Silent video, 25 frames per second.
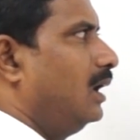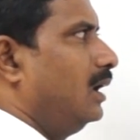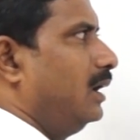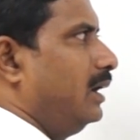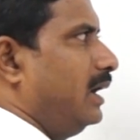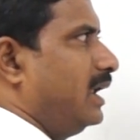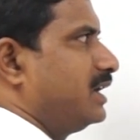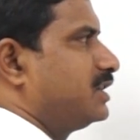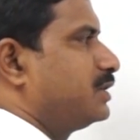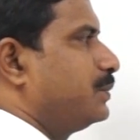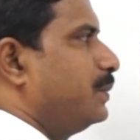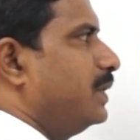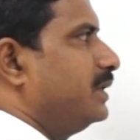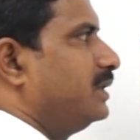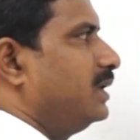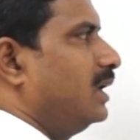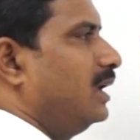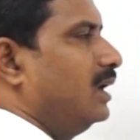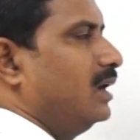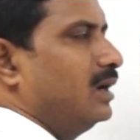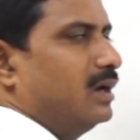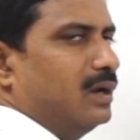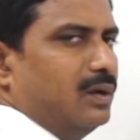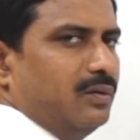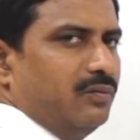Next
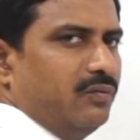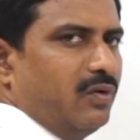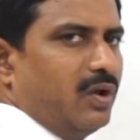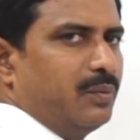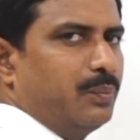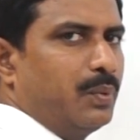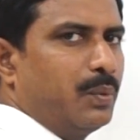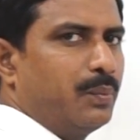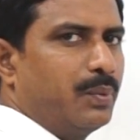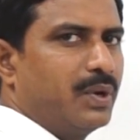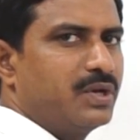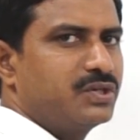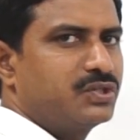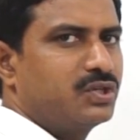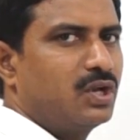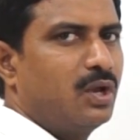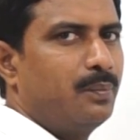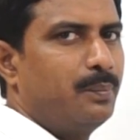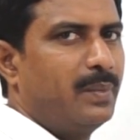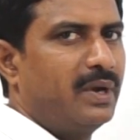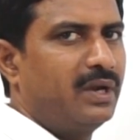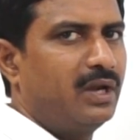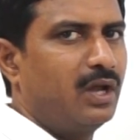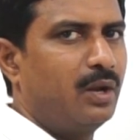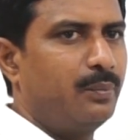method for preparation
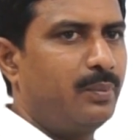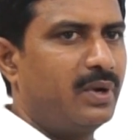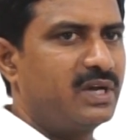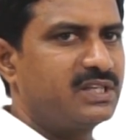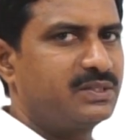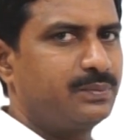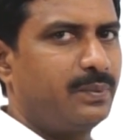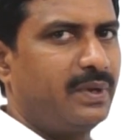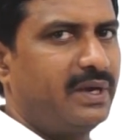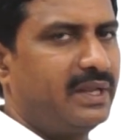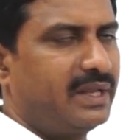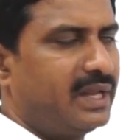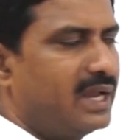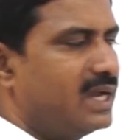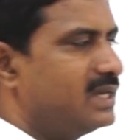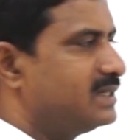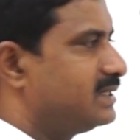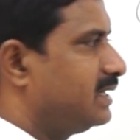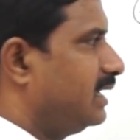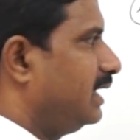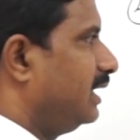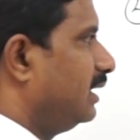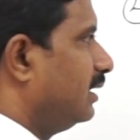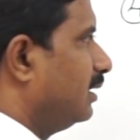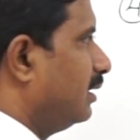of metaphosphoric
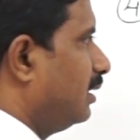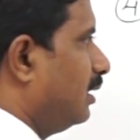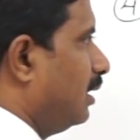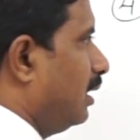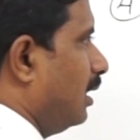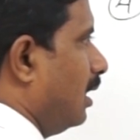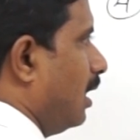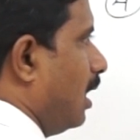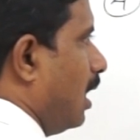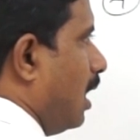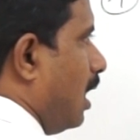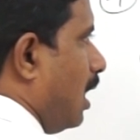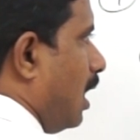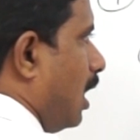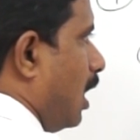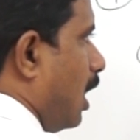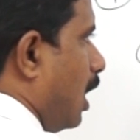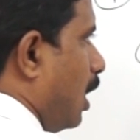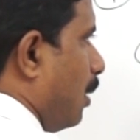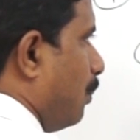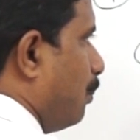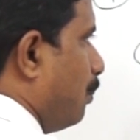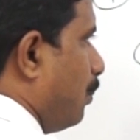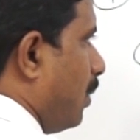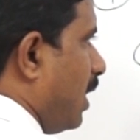acid,
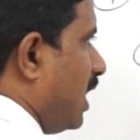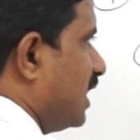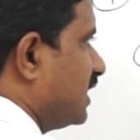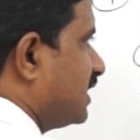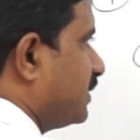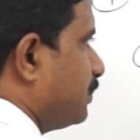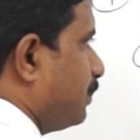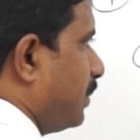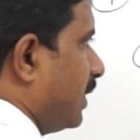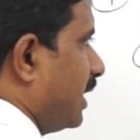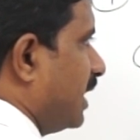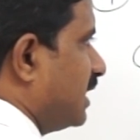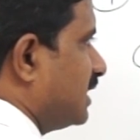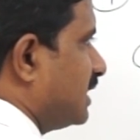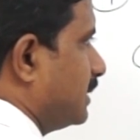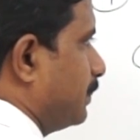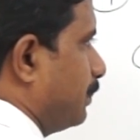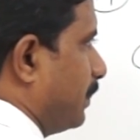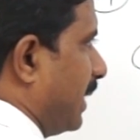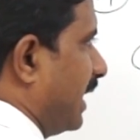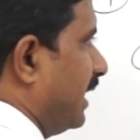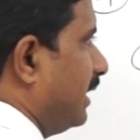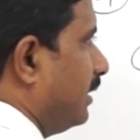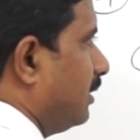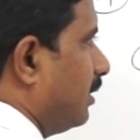phosphorus
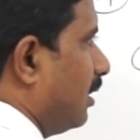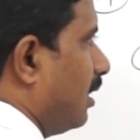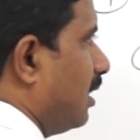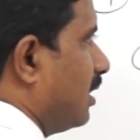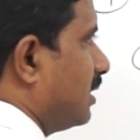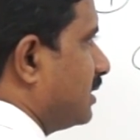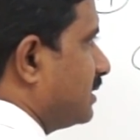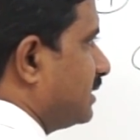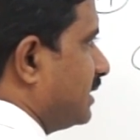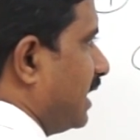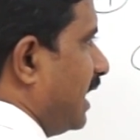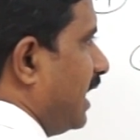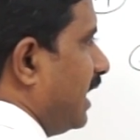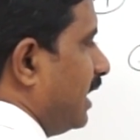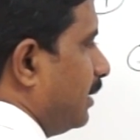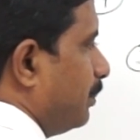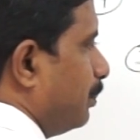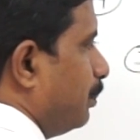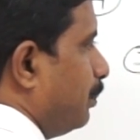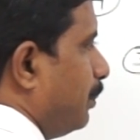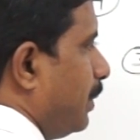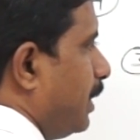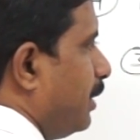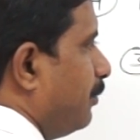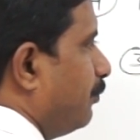pentoxide
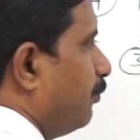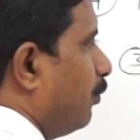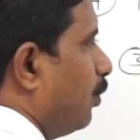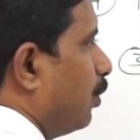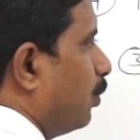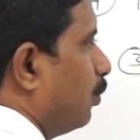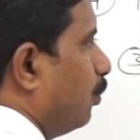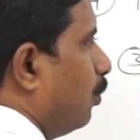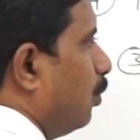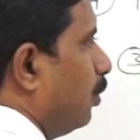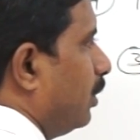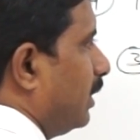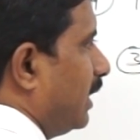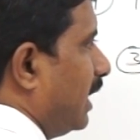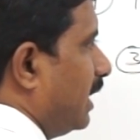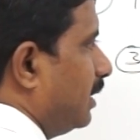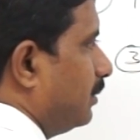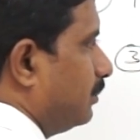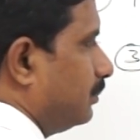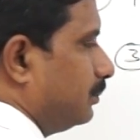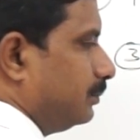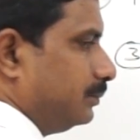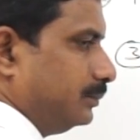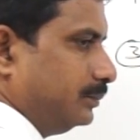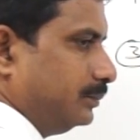P4O10